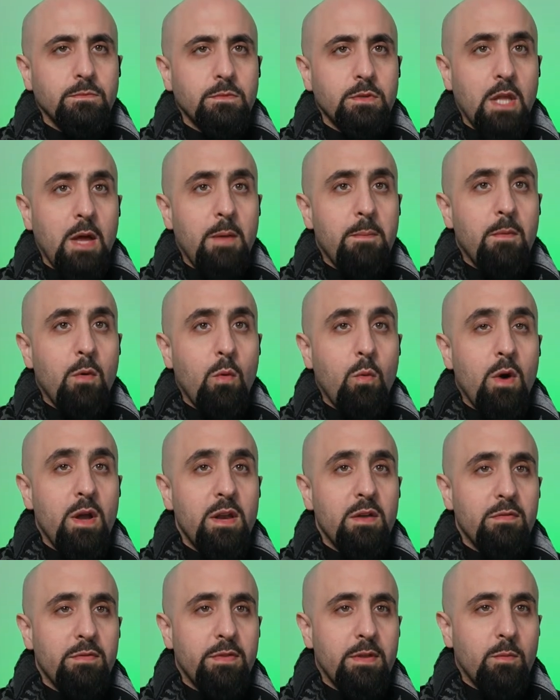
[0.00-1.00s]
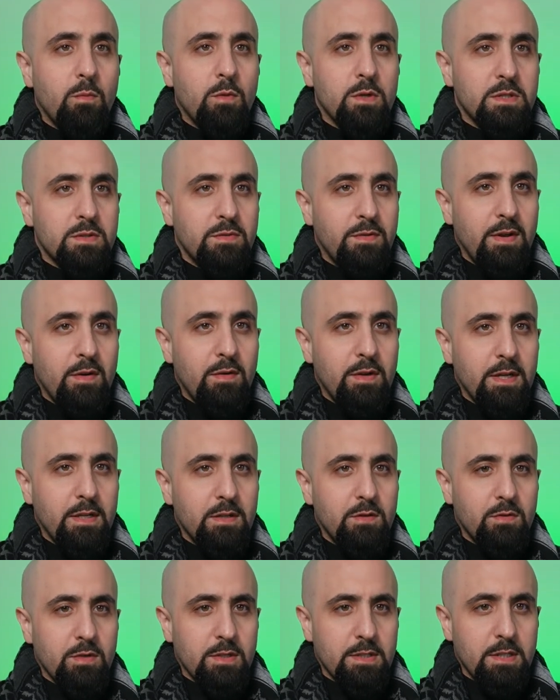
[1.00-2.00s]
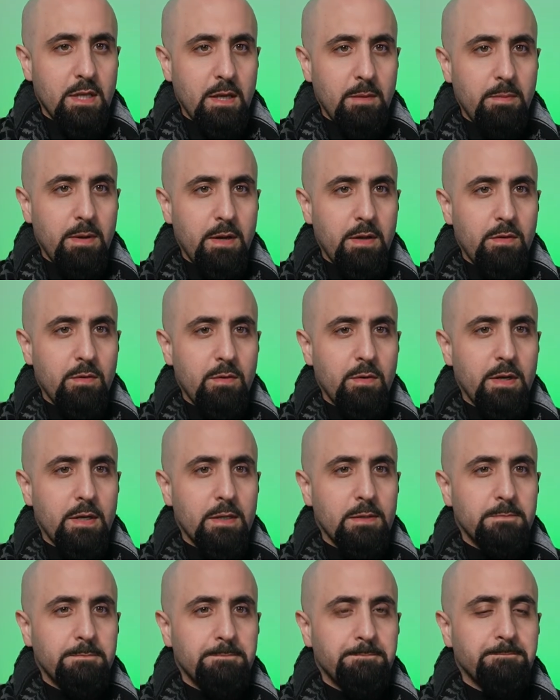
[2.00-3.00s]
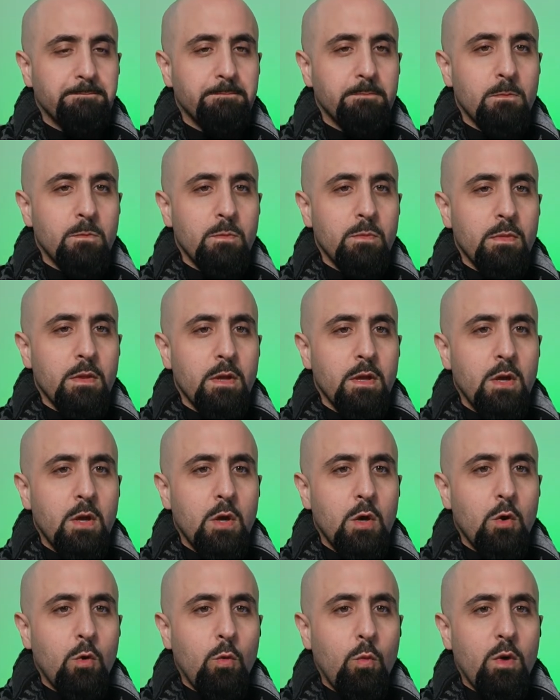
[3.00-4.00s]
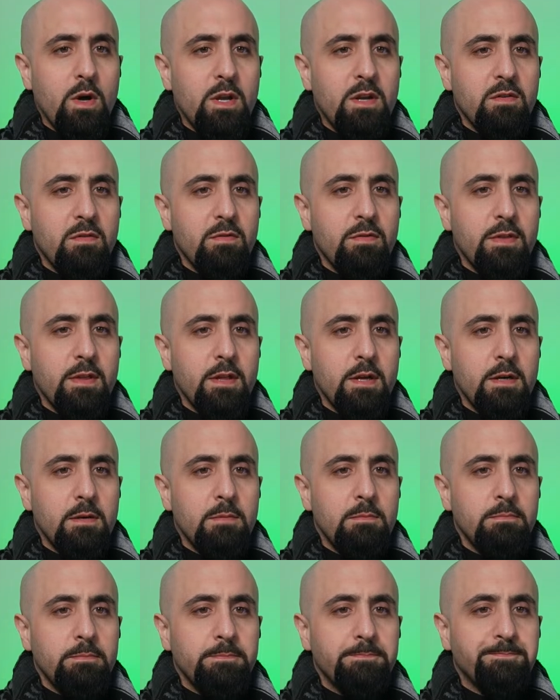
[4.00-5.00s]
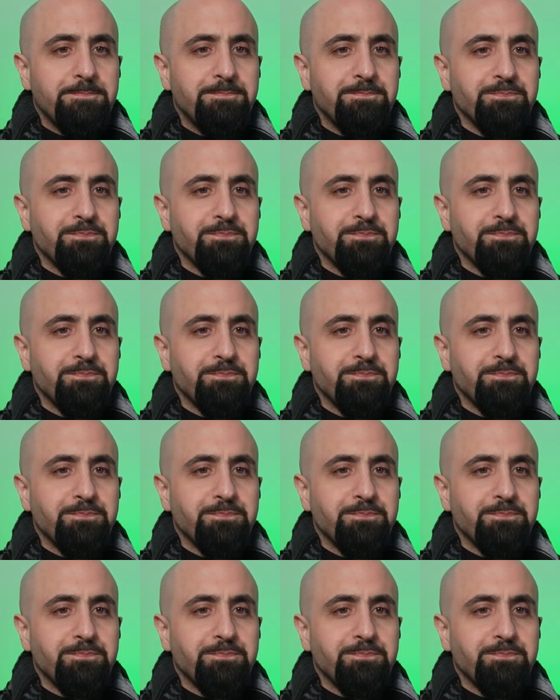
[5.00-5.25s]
one of them was very interesting, by the way. One of them